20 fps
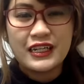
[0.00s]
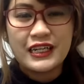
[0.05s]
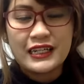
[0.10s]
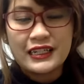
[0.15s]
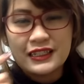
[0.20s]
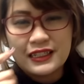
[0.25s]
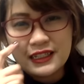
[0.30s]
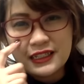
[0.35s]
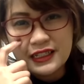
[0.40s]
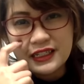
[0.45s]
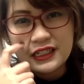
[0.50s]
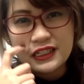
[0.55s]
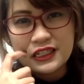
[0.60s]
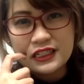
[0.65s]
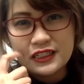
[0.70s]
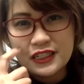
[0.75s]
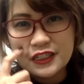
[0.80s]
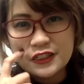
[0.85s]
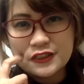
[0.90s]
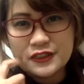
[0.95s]
click it,
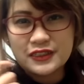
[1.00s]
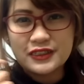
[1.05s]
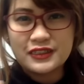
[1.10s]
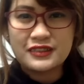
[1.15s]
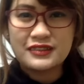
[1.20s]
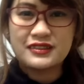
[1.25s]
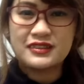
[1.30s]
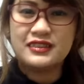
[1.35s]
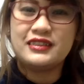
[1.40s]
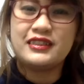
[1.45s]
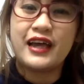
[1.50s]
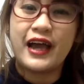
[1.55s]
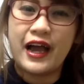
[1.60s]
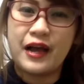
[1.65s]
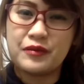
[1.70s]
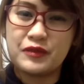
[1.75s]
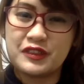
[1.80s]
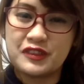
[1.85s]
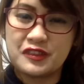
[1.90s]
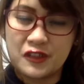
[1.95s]
and then you're going to see the
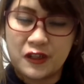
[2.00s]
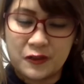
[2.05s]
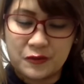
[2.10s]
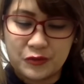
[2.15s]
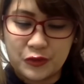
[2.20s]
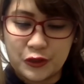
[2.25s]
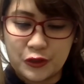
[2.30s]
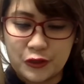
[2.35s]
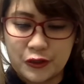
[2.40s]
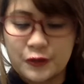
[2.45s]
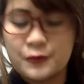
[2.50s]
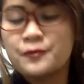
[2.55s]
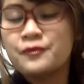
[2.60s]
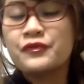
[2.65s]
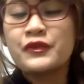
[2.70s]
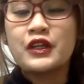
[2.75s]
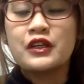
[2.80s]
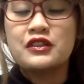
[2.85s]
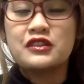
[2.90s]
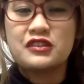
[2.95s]
Amazon book.
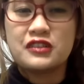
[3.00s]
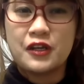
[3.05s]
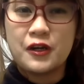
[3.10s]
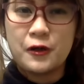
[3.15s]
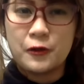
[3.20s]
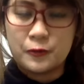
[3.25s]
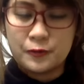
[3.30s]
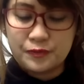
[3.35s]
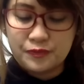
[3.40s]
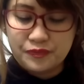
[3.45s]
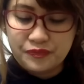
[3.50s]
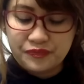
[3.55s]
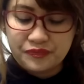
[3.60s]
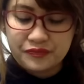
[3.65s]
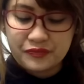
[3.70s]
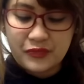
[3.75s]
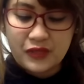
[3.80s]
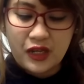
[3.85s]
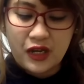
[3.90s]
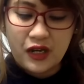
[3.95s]
So,
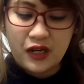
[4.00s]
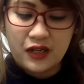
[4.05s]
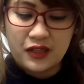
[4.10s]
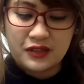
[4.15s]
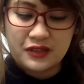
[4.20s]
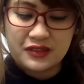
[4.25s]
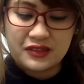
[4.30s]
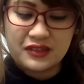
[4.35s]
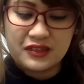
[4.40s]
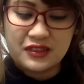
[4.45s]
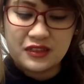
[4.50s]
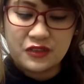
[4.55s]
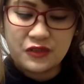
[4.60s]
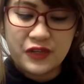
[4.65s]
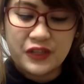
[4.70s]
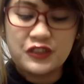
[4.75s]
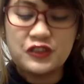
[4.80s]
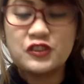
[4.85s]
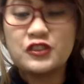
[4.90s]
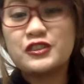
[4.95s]
the
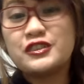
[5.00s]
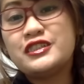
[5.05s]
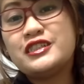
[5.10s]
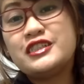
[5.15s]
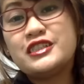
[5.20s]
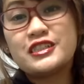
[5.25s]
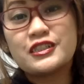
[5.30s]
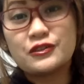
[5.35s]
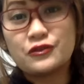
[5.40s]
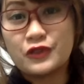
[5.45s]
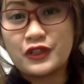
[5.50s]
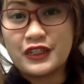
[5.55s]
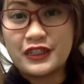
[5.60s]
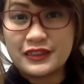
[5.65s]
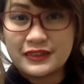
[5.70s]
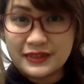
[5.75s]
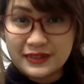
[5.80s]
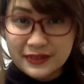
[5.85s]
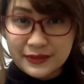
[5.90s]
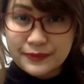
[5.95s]
question here
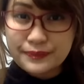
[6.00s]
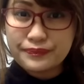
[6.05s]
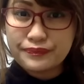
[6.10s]
was